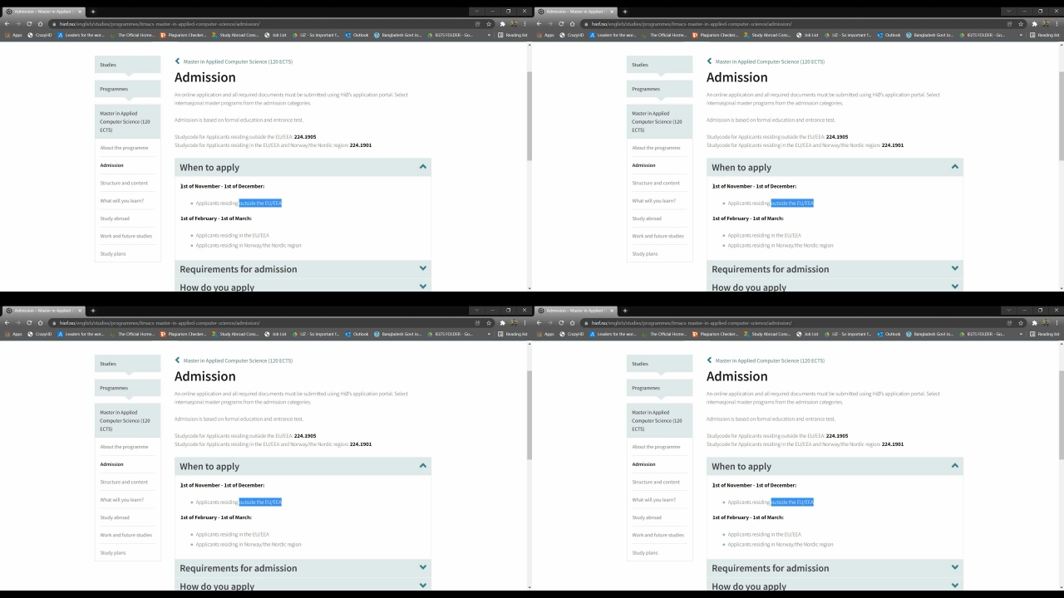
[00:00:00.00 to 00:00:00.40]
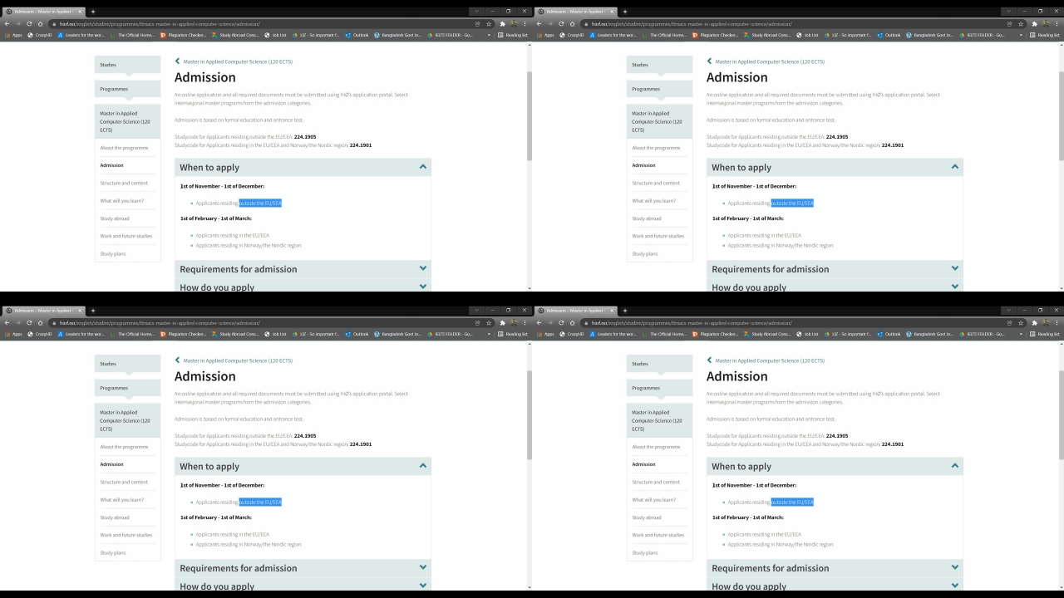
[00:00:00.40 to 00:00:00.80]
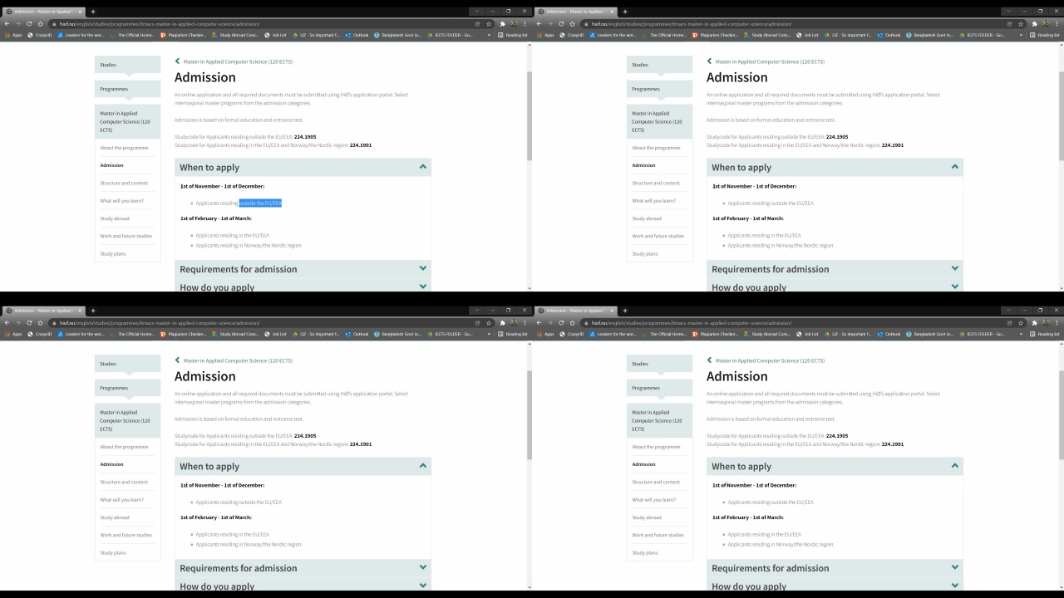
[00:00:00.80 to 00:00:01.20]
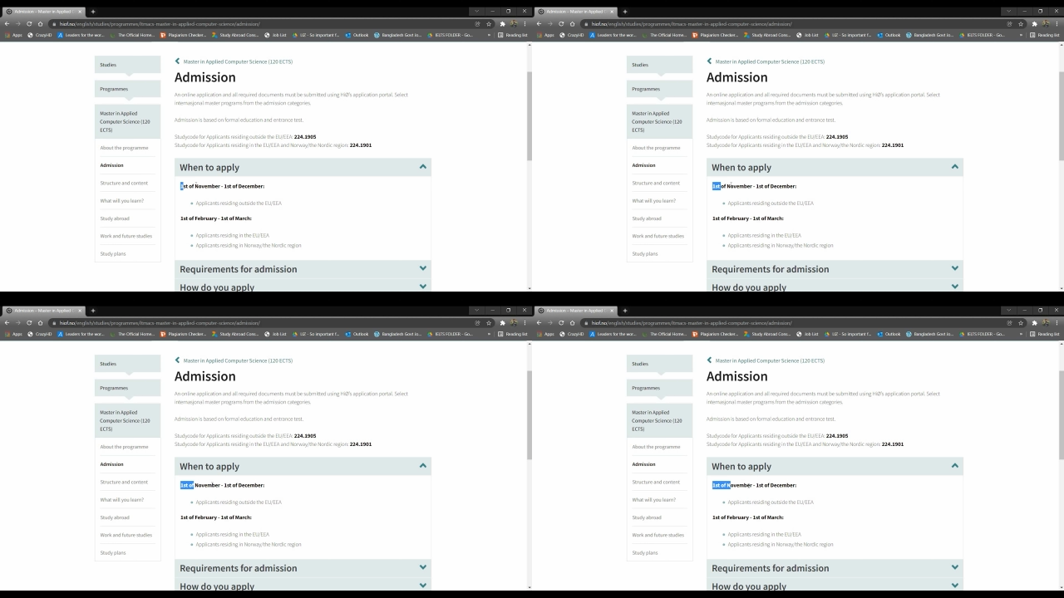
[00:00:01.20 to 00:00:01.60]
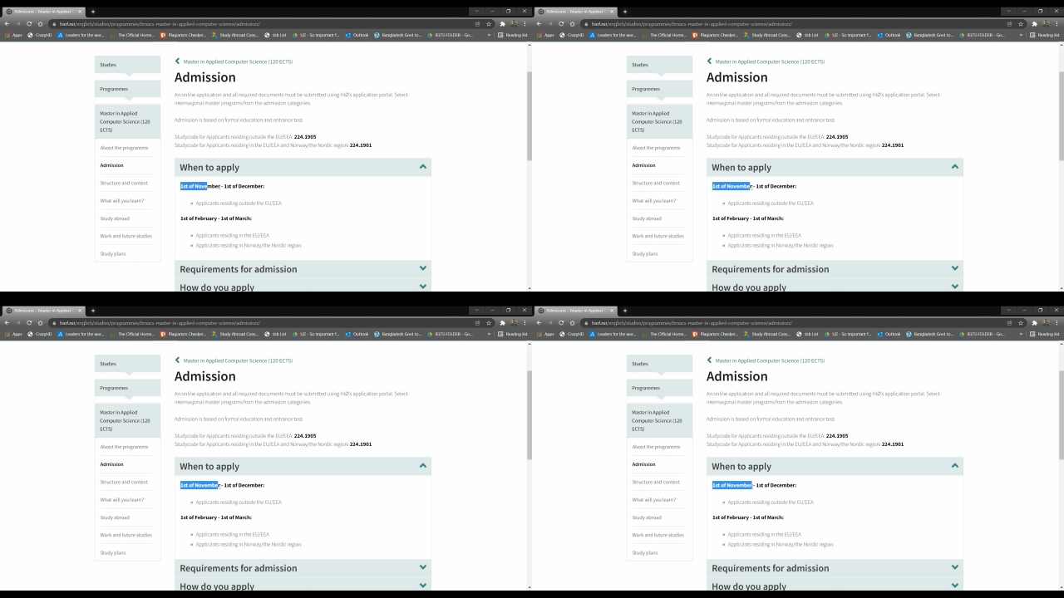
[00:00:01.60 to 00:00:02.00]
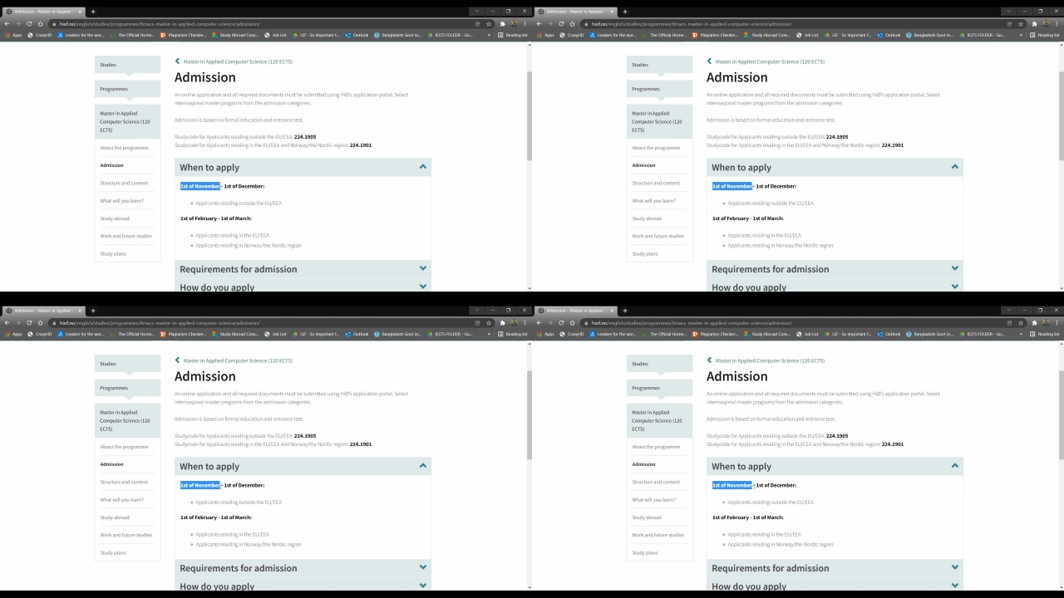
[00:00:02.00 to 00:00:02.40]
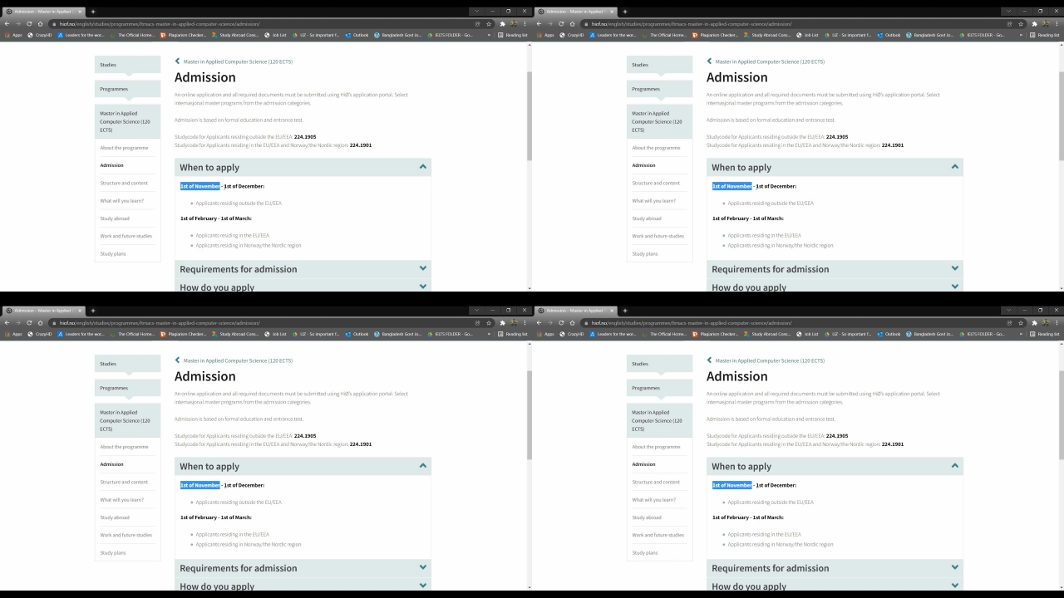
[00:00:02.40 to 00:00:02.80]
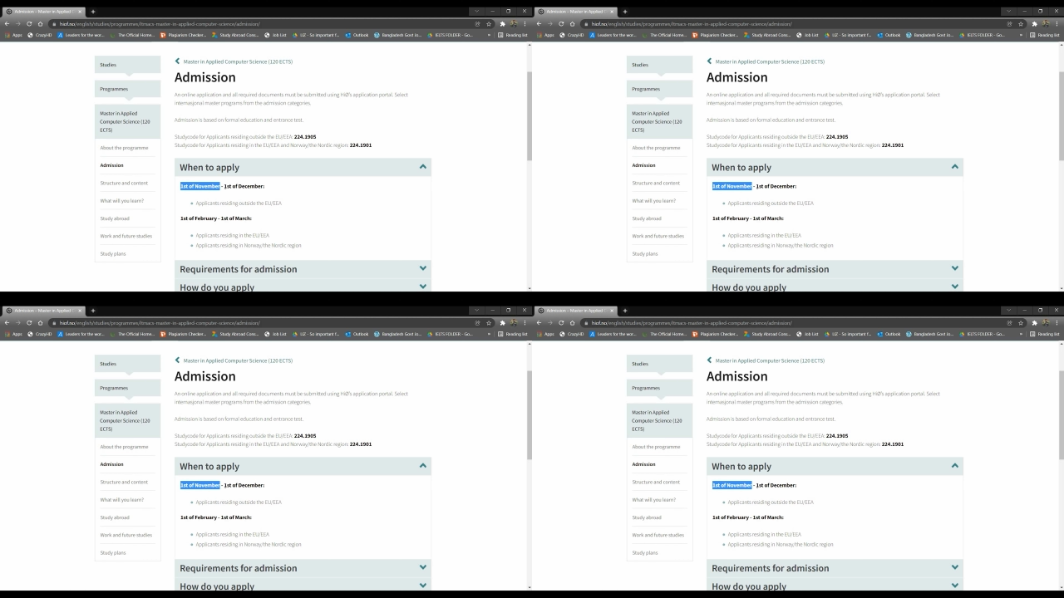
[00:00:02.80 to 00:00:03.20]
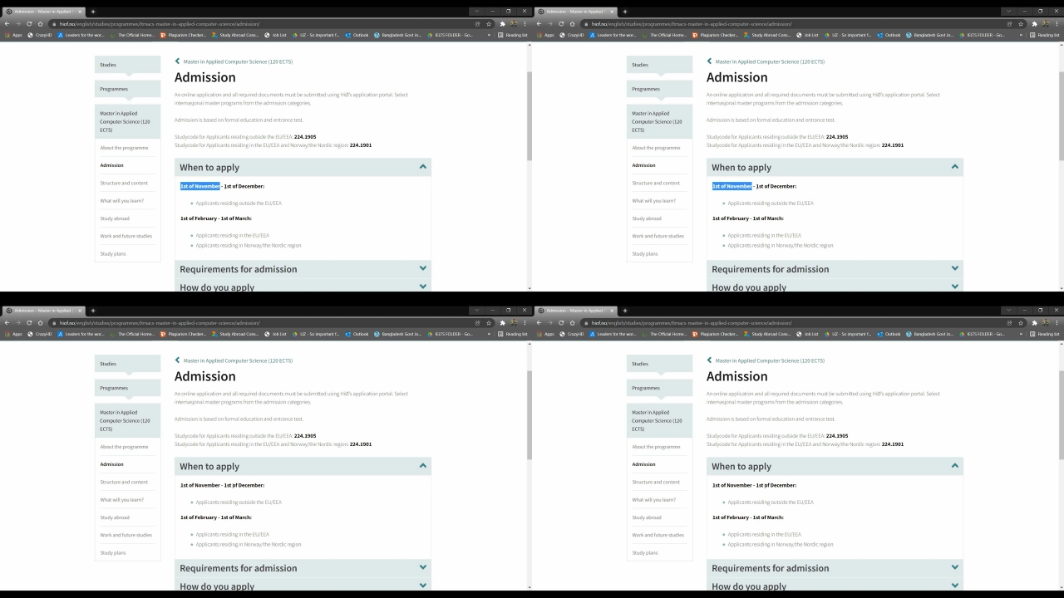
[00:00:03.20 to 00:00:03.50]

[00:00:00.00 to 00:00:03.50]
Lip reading: [unreadable: no face in view]